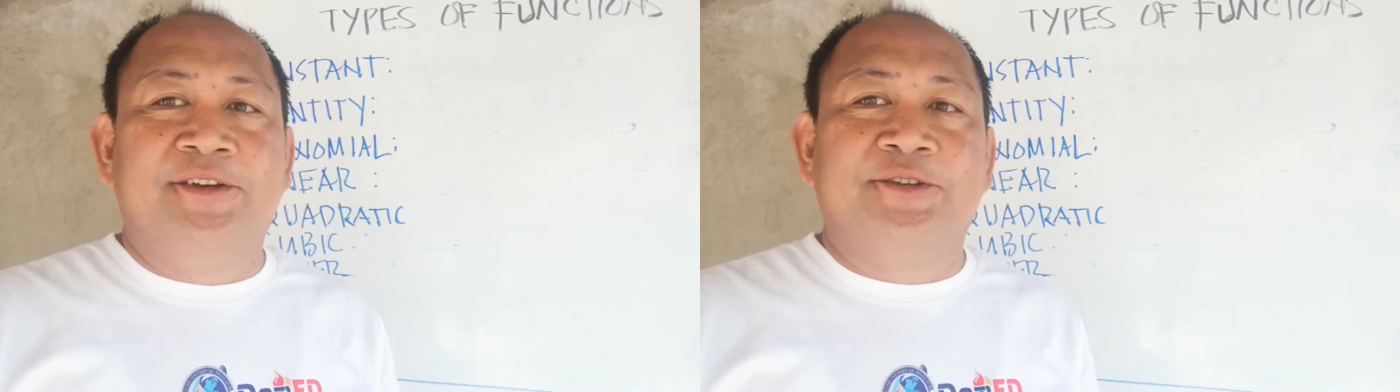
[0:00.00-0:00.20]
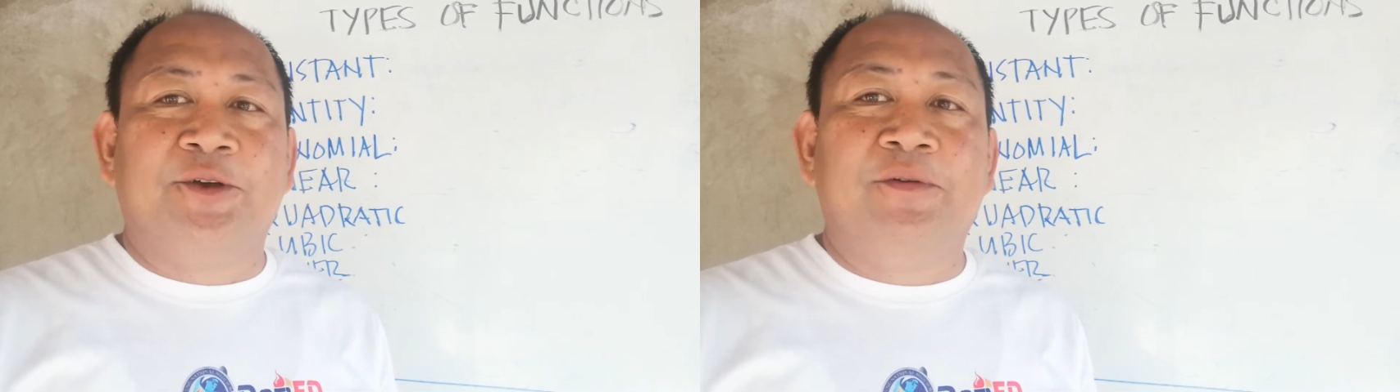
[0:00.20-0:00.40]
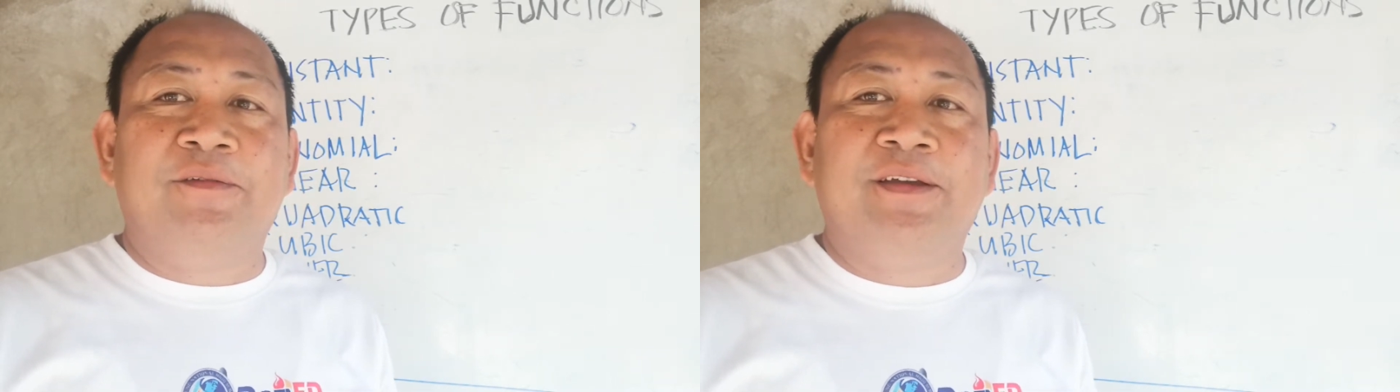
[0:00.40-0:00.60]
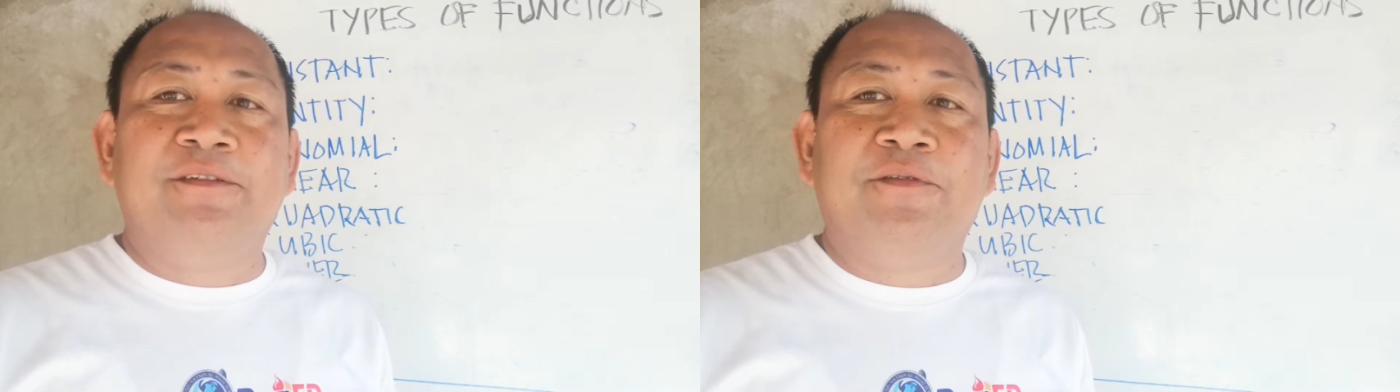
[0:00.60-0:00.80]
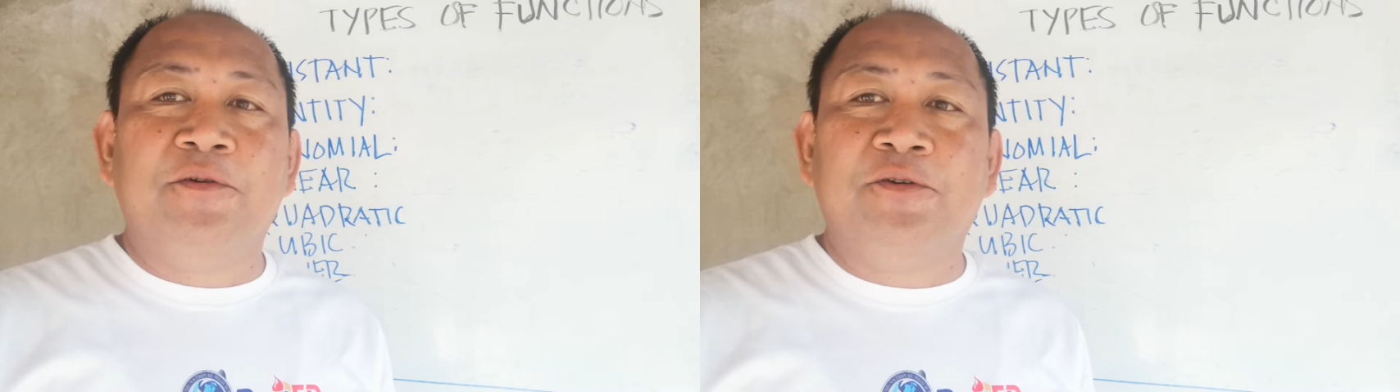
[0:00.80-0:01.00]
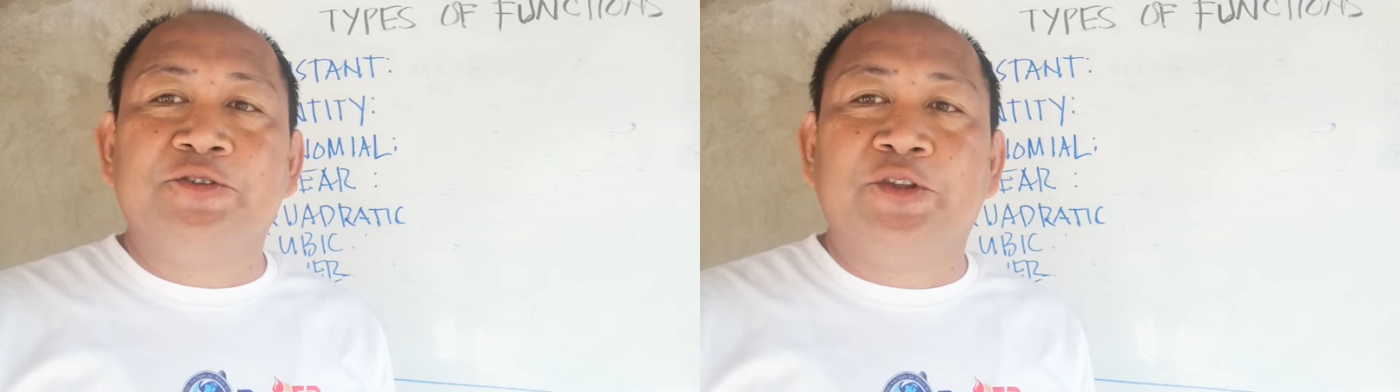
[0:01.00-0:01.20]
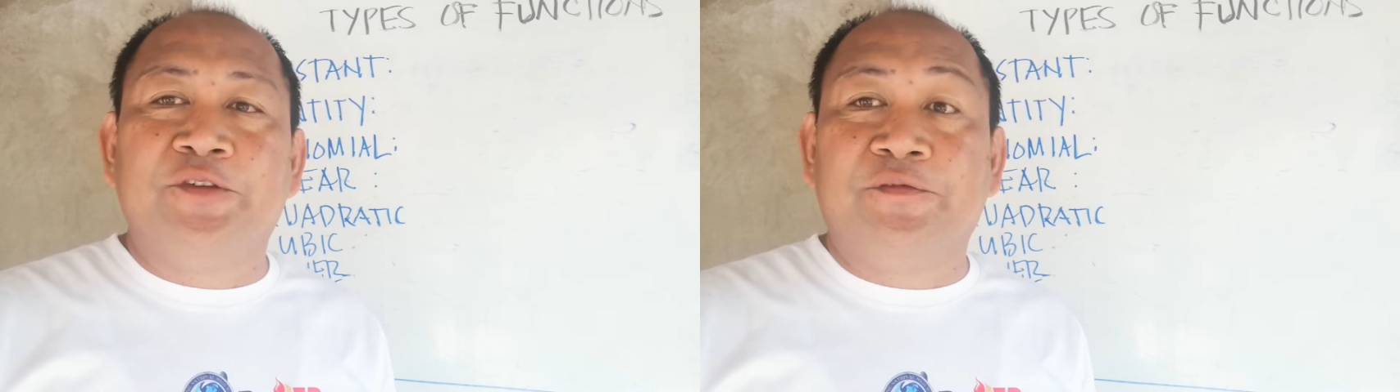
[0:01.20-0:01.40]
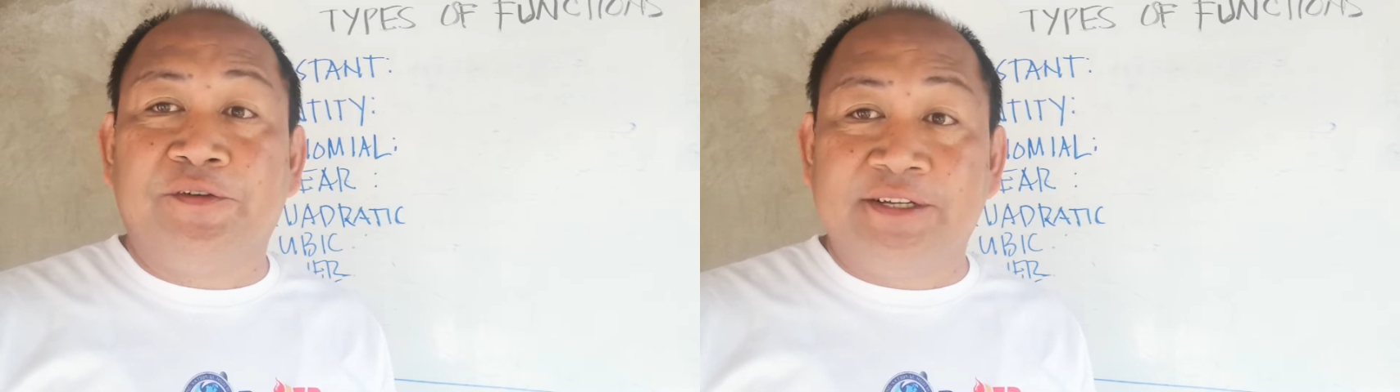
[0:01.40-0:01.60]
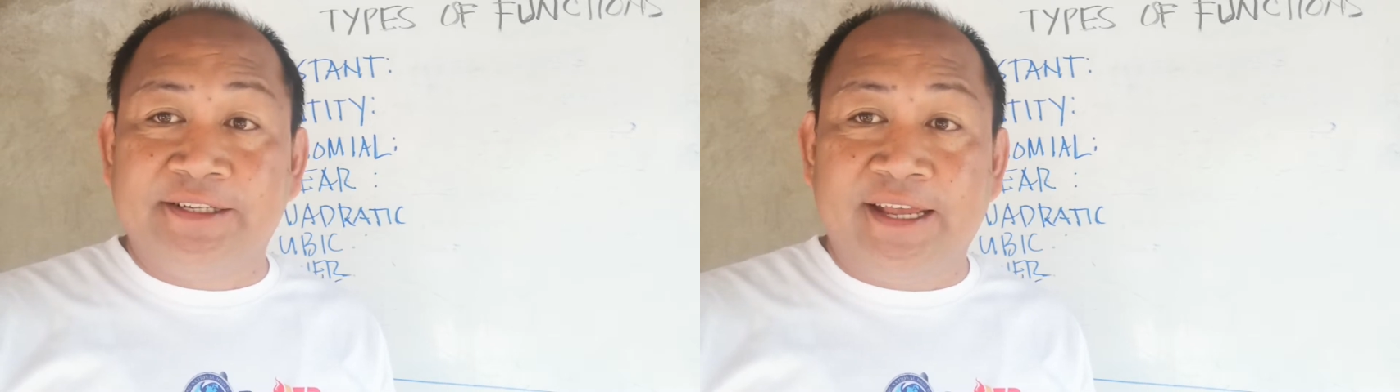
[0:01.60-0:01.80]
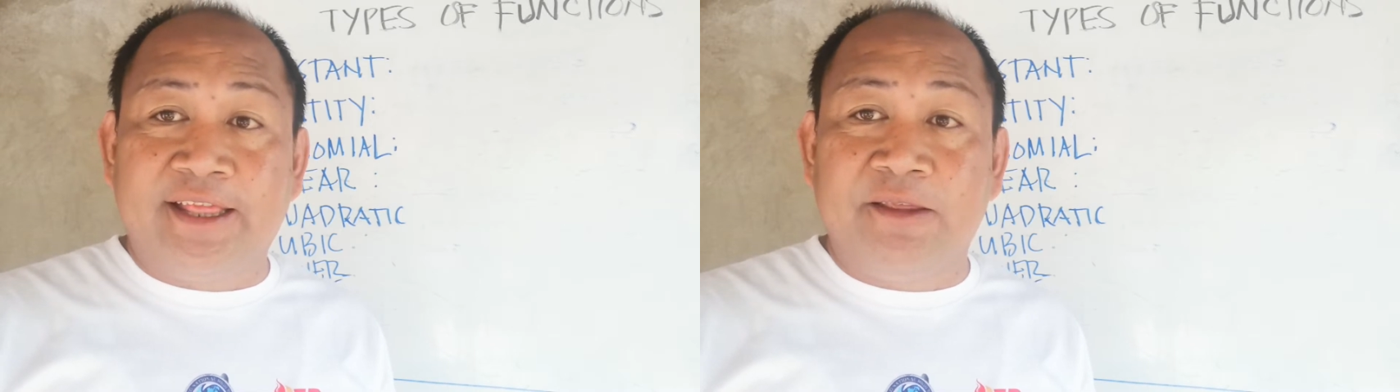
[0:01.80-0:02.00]
So we will focus on the
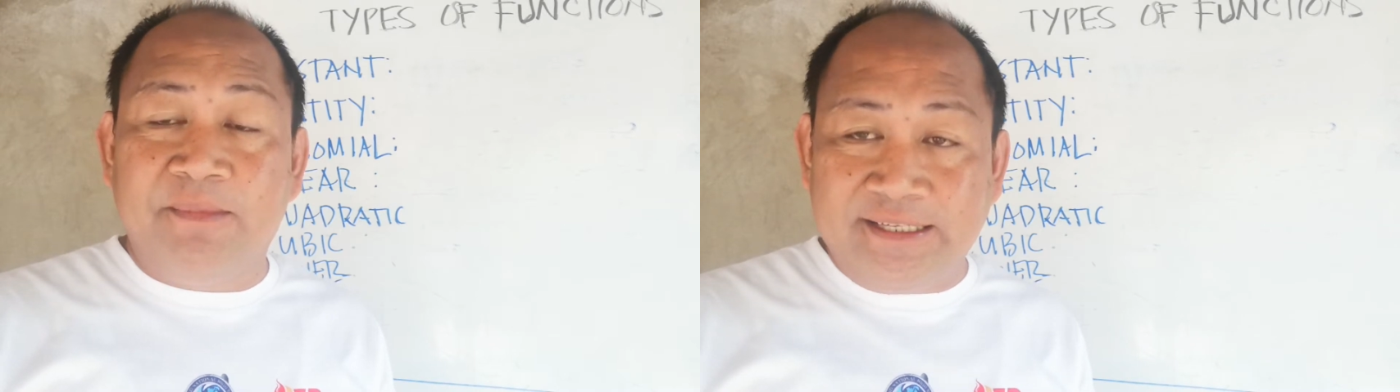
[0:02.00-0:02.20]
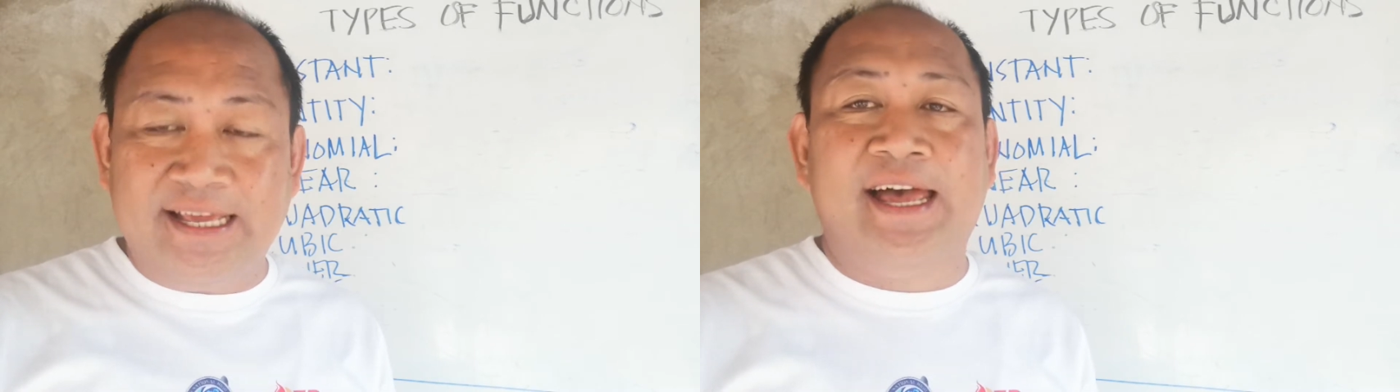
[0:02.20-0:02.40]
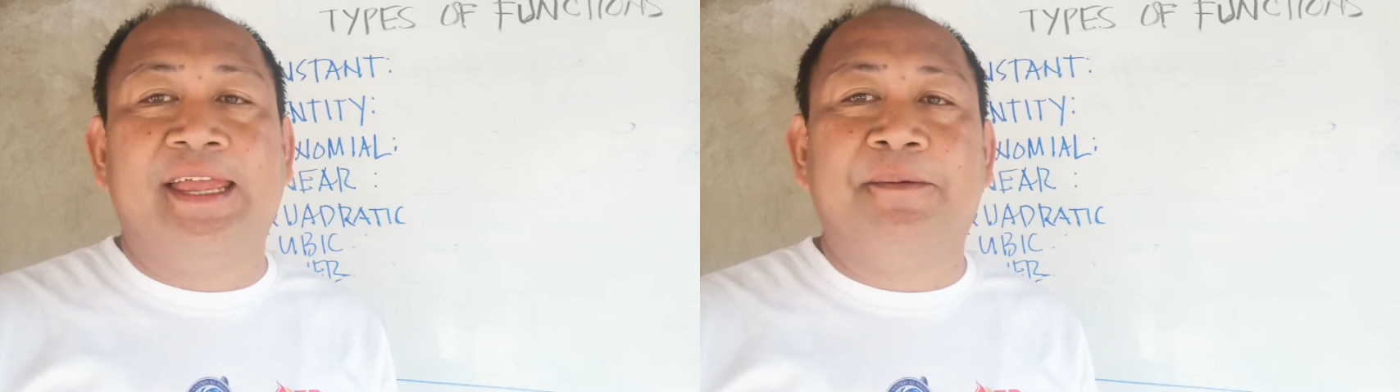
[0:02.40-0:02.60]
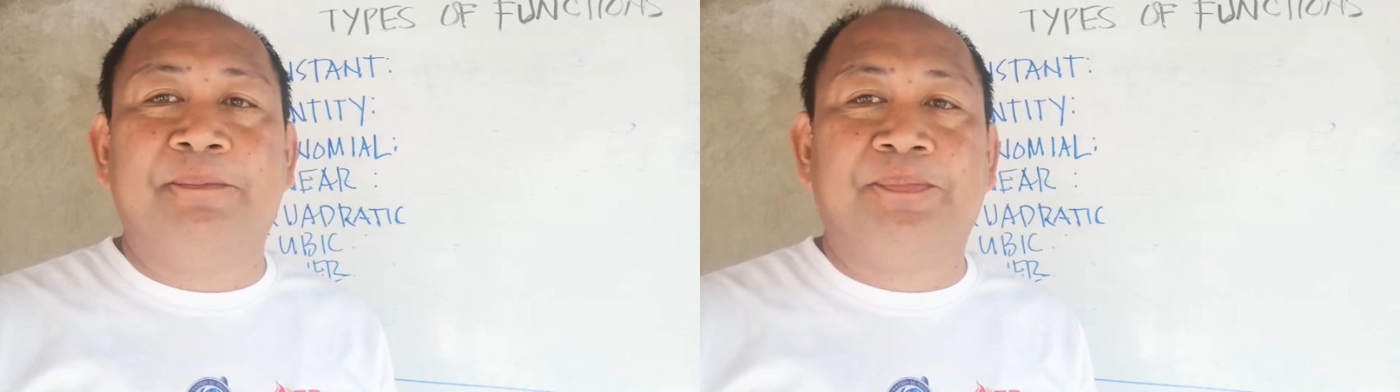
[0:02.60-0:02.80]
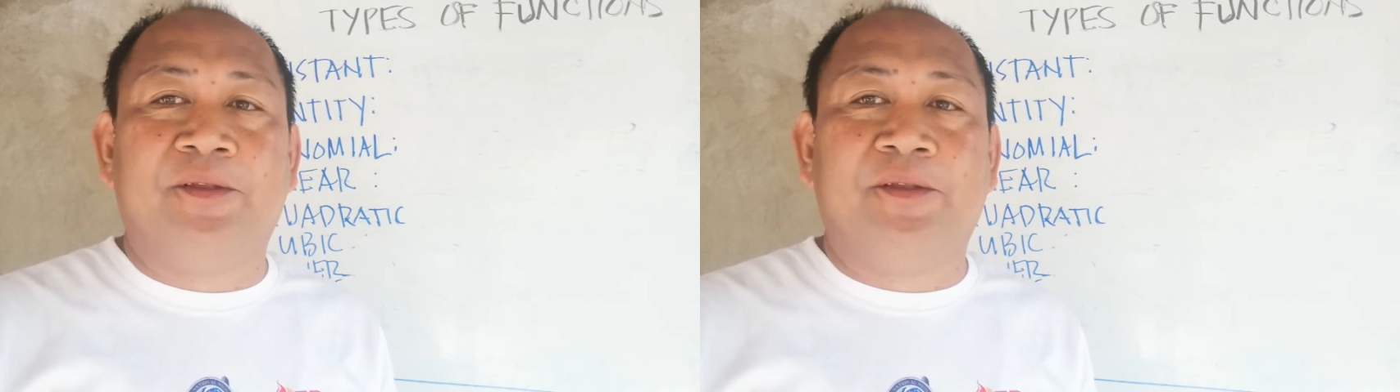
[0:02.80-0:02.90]
first set meantime.